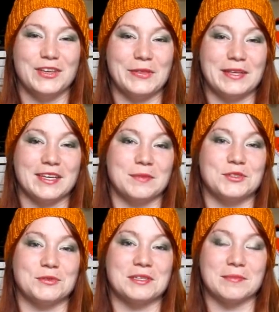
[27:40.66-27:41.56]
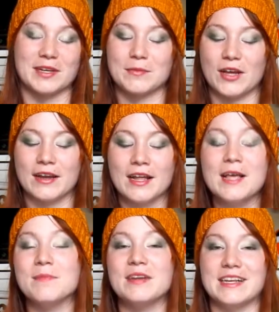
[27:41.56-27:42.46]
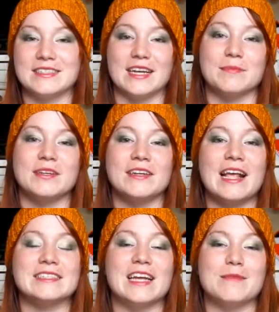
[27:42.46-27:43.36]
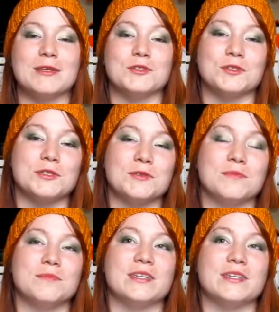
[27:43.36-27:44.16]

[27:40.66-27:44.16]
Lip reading: You think I'm joking, but I'm not. But next time I'll show you,